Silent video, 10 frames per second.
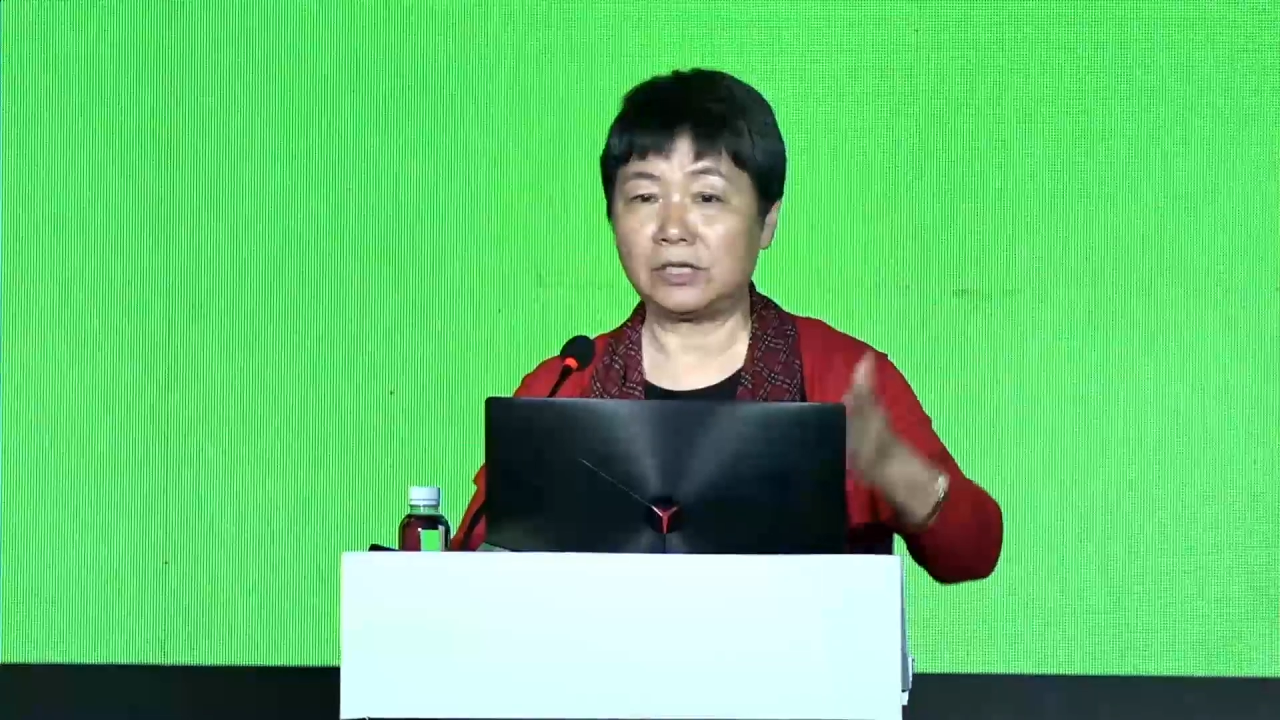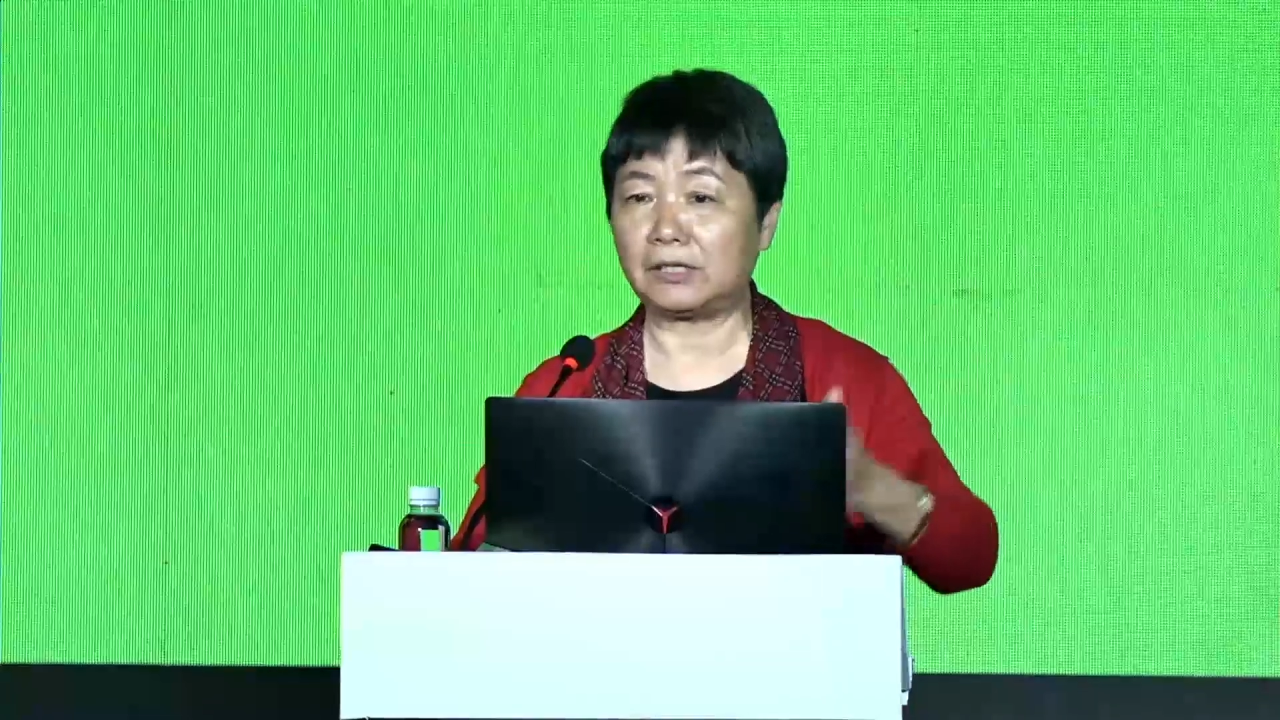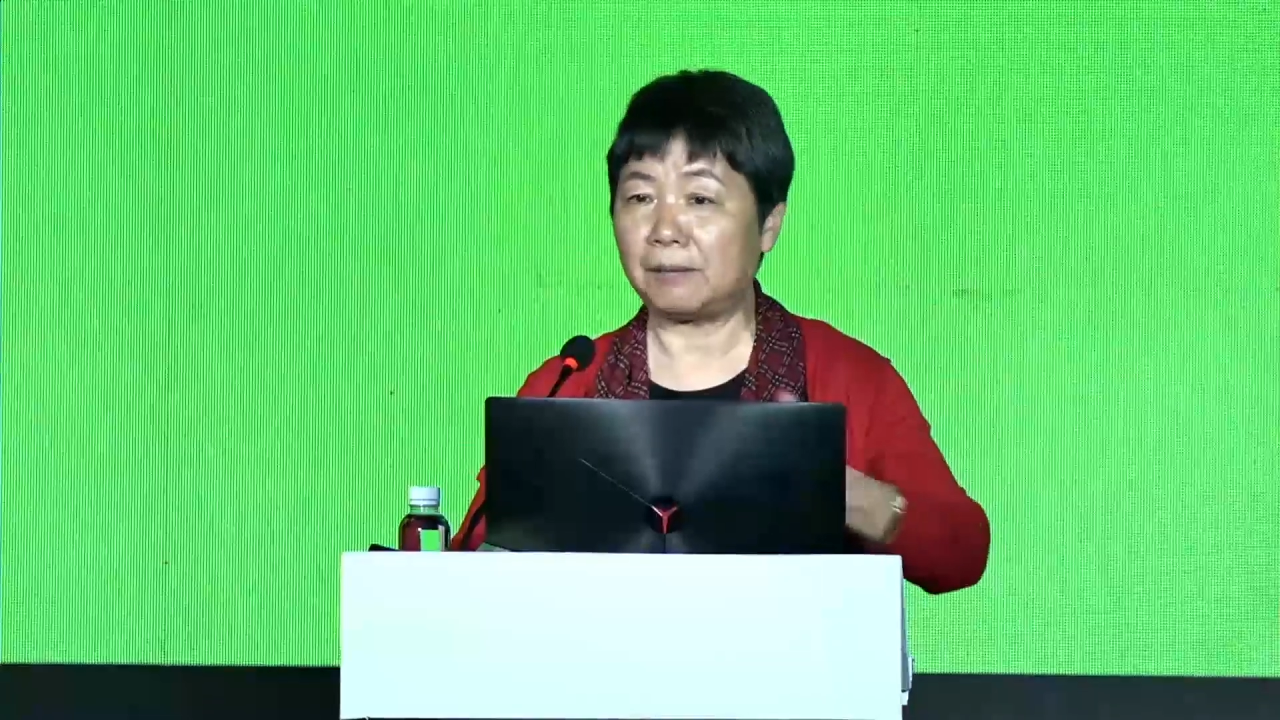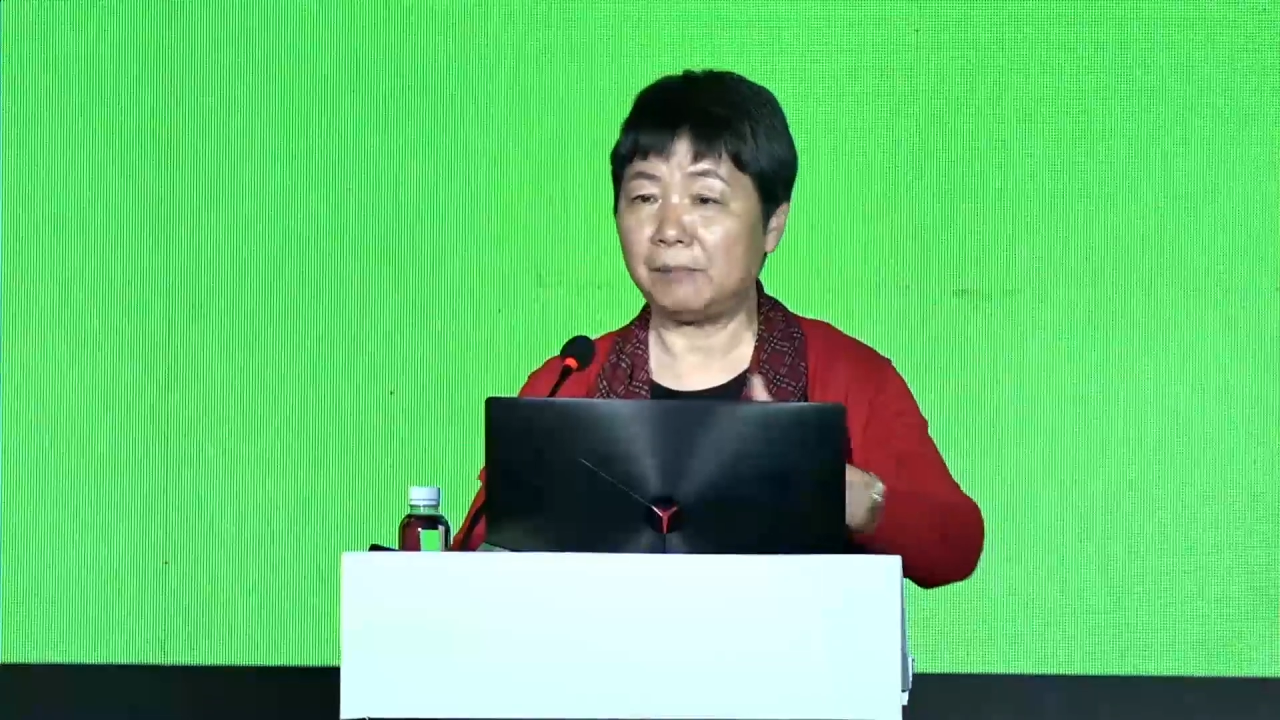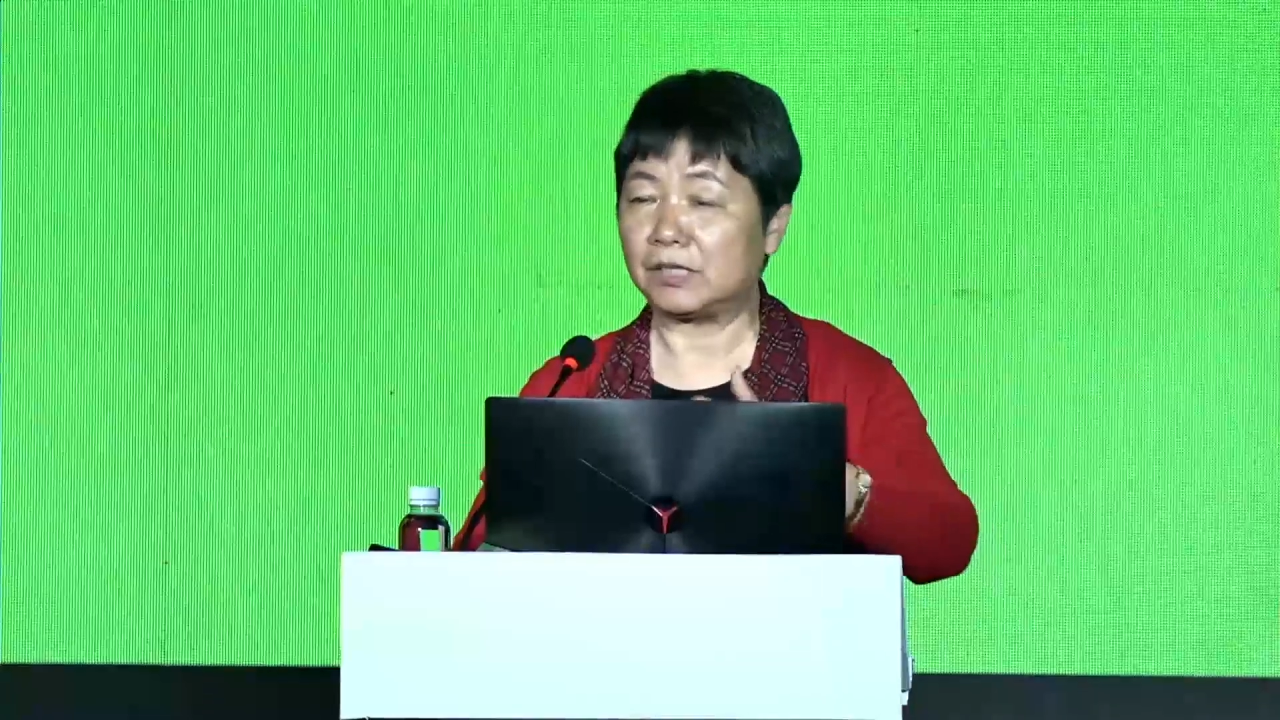
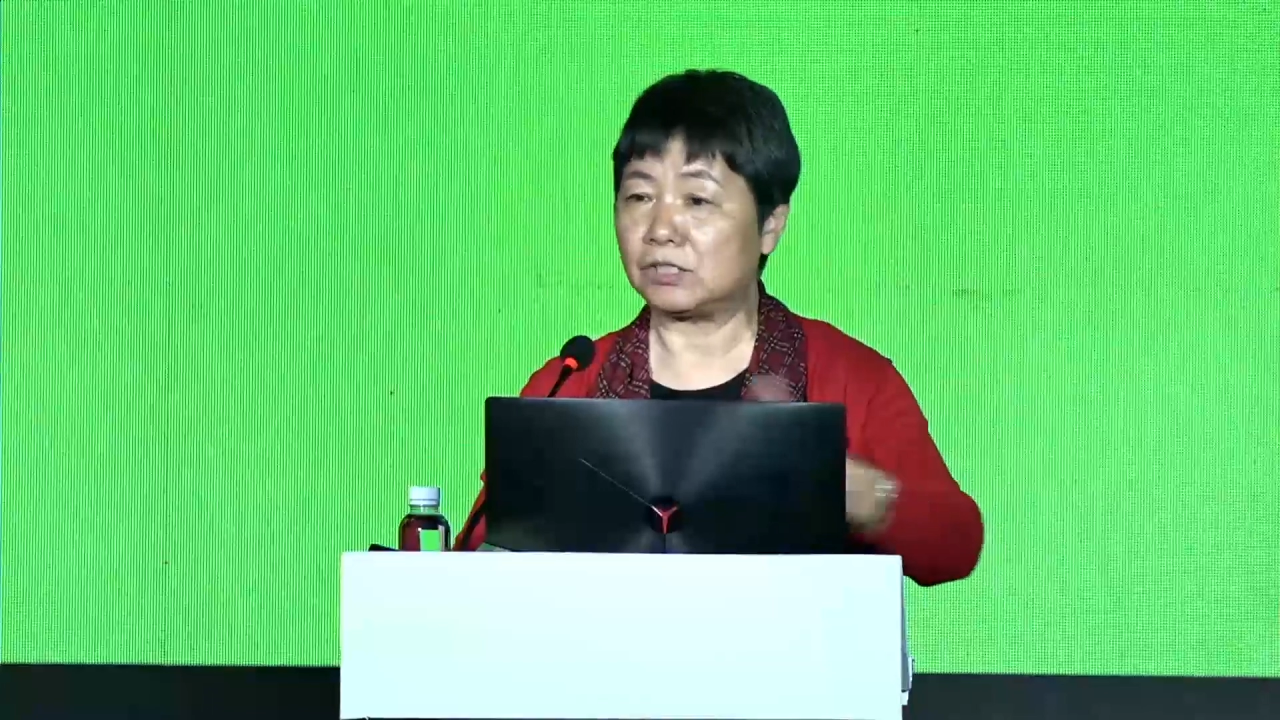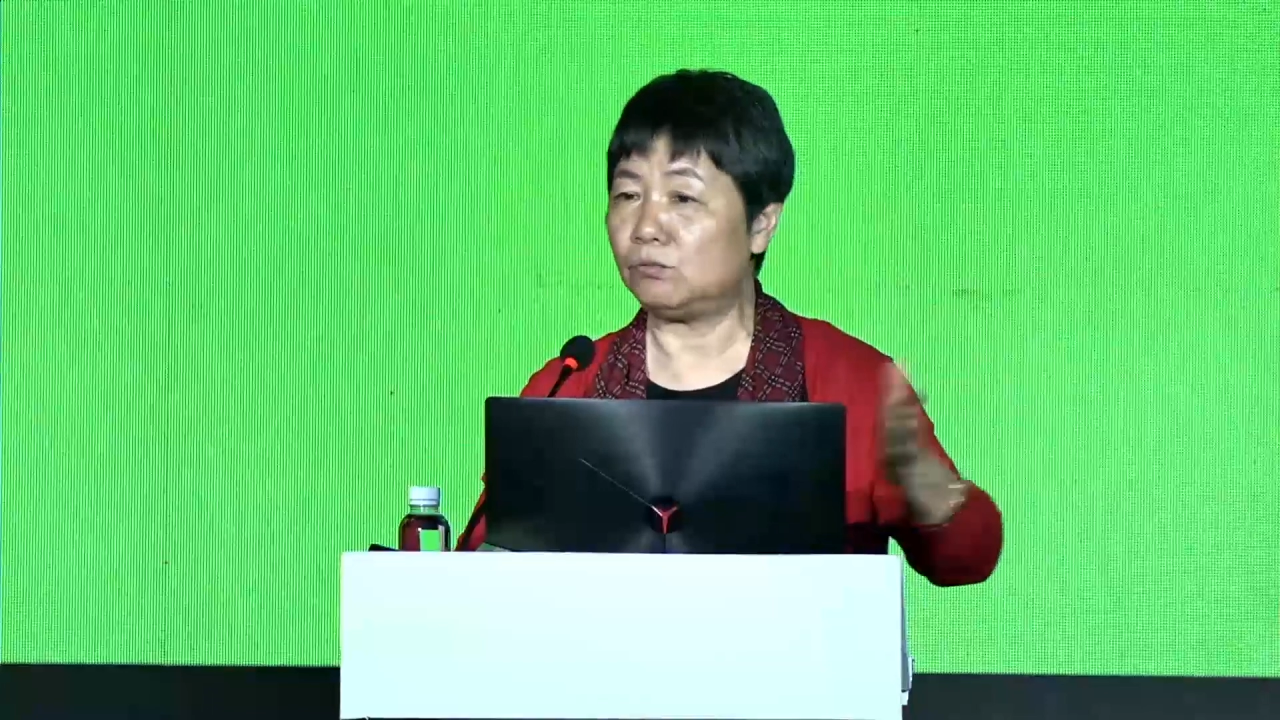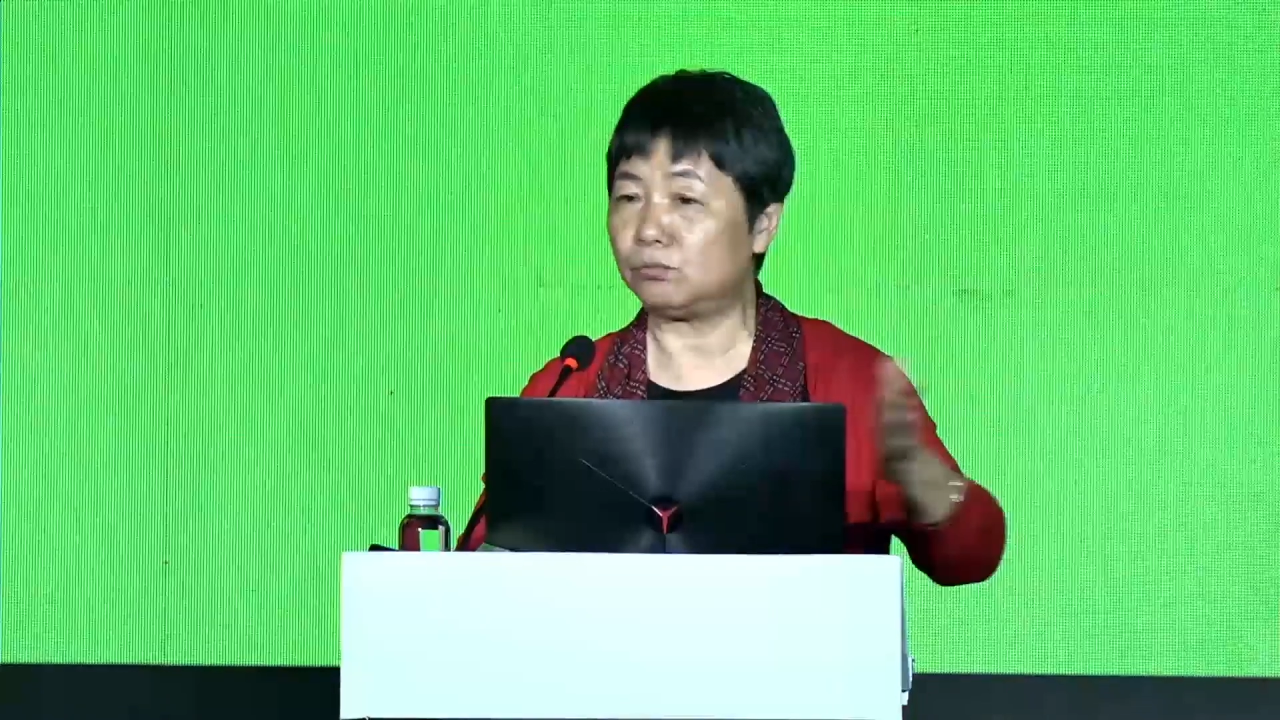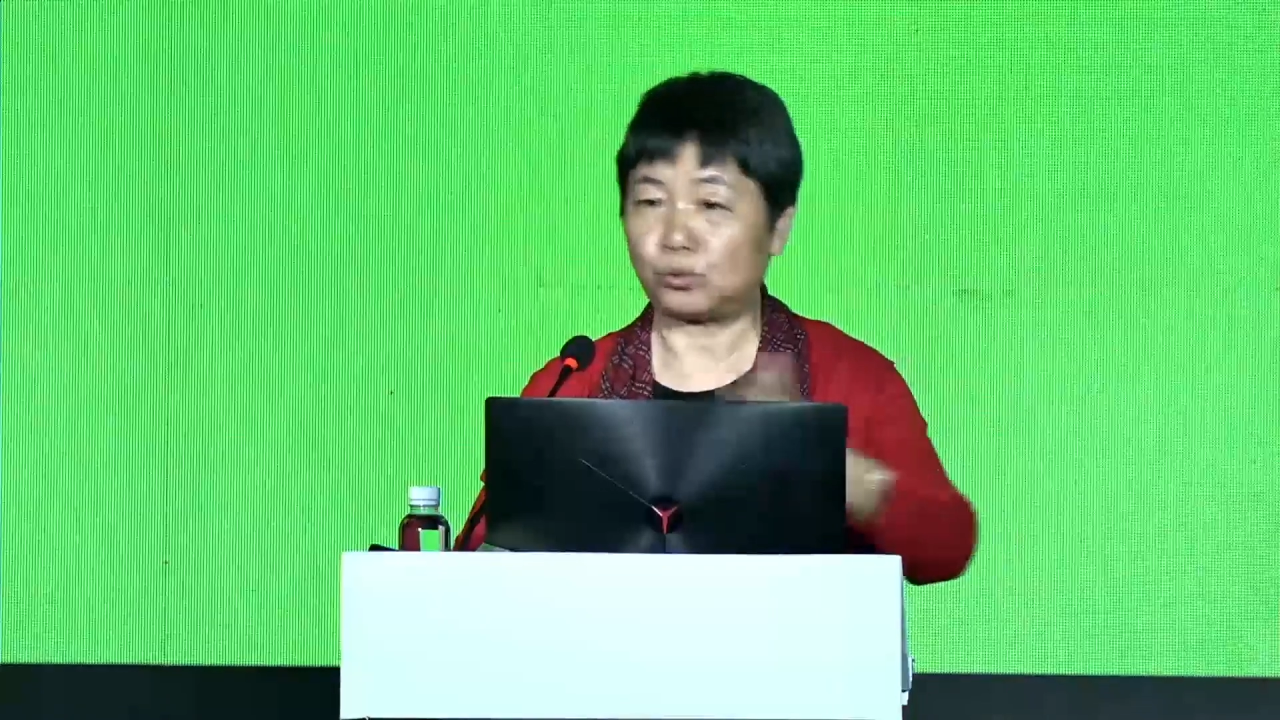They're having